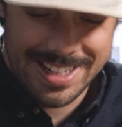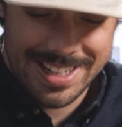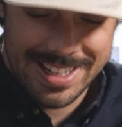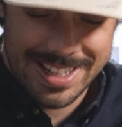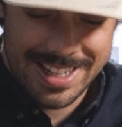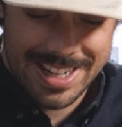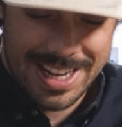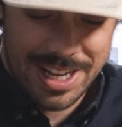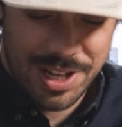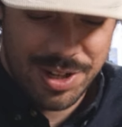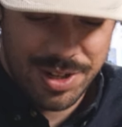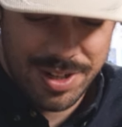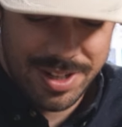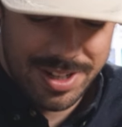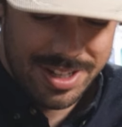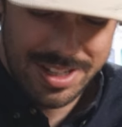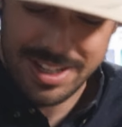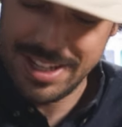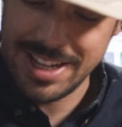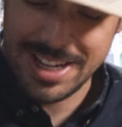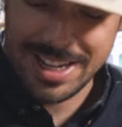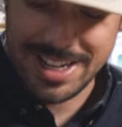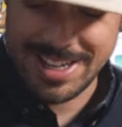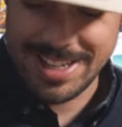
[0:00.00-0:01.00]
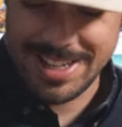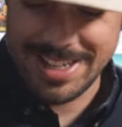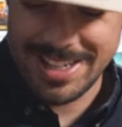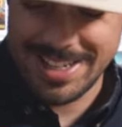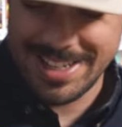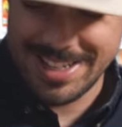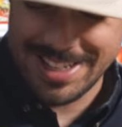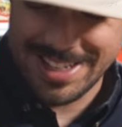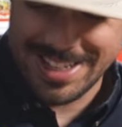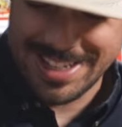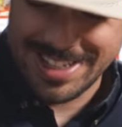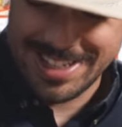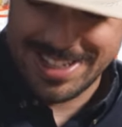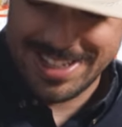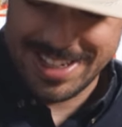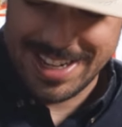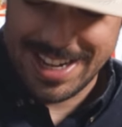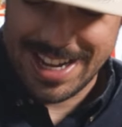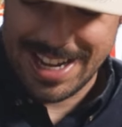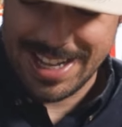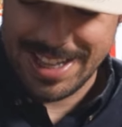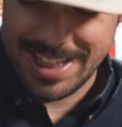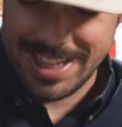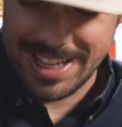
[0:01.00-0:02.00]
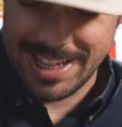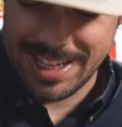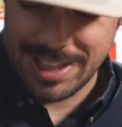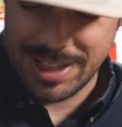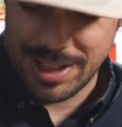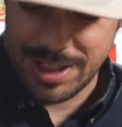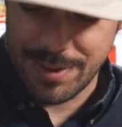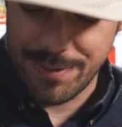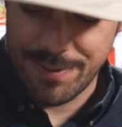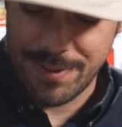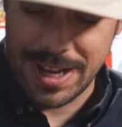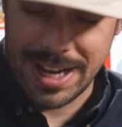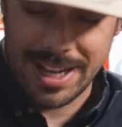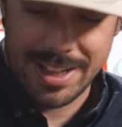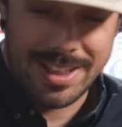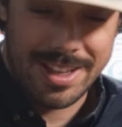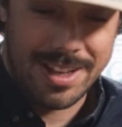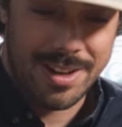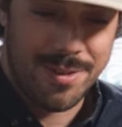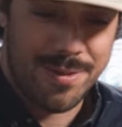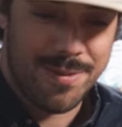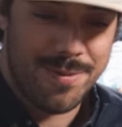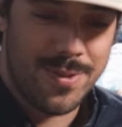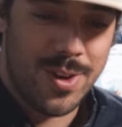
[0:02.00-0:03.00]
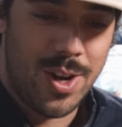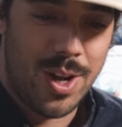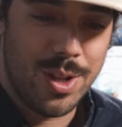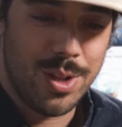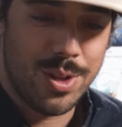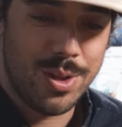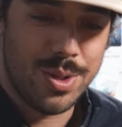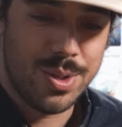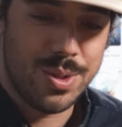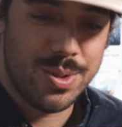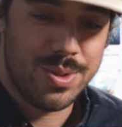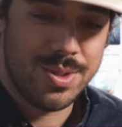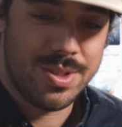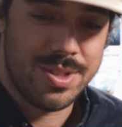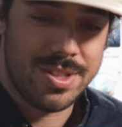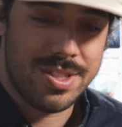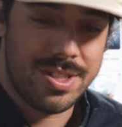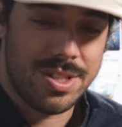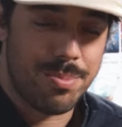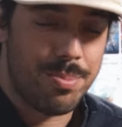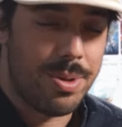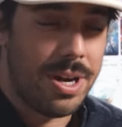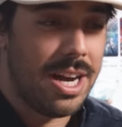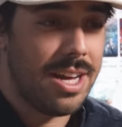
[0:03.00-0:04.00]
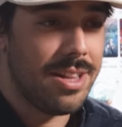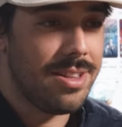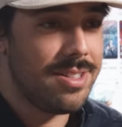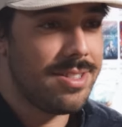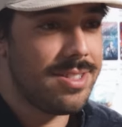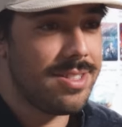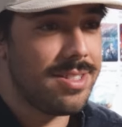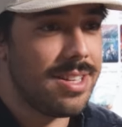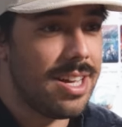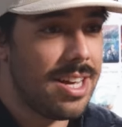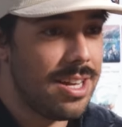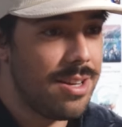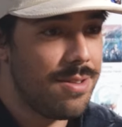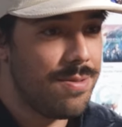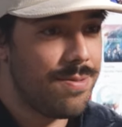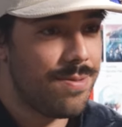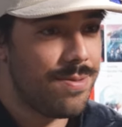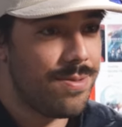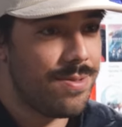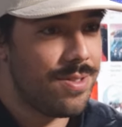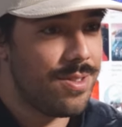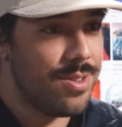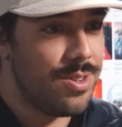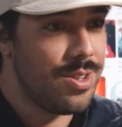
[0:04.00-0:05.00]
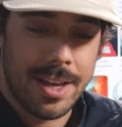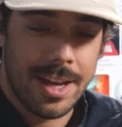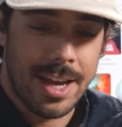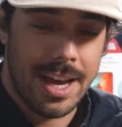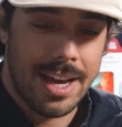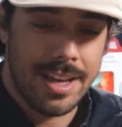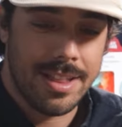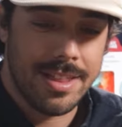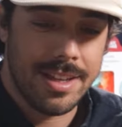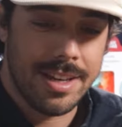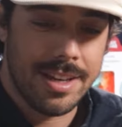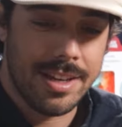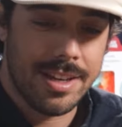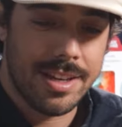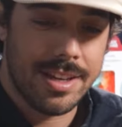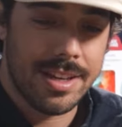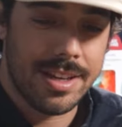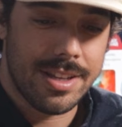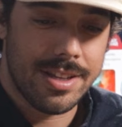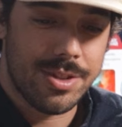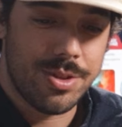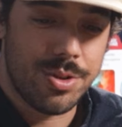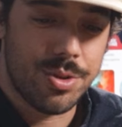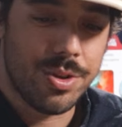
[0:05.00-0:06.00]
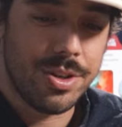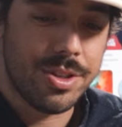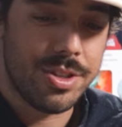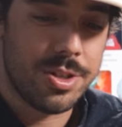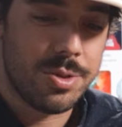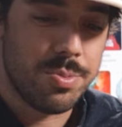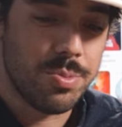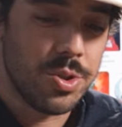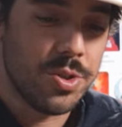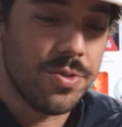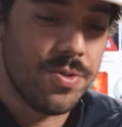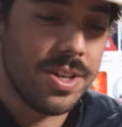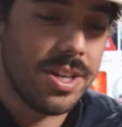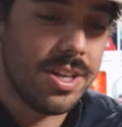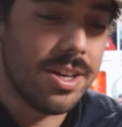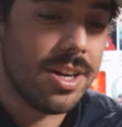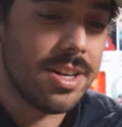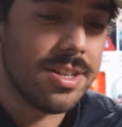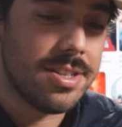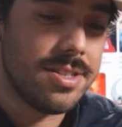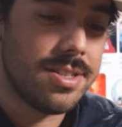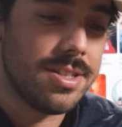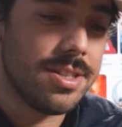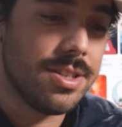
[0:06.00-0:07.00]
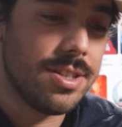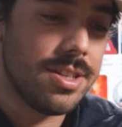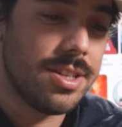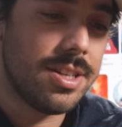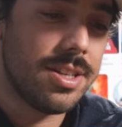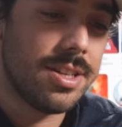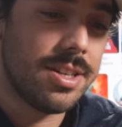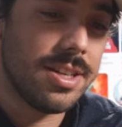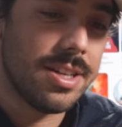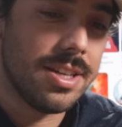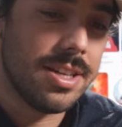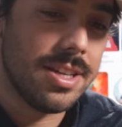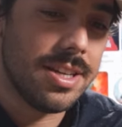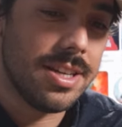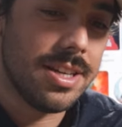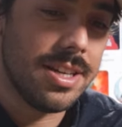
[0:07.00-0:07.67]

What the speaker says: I think the fact that it follows the pilot's life, I think during this movie, Godzilla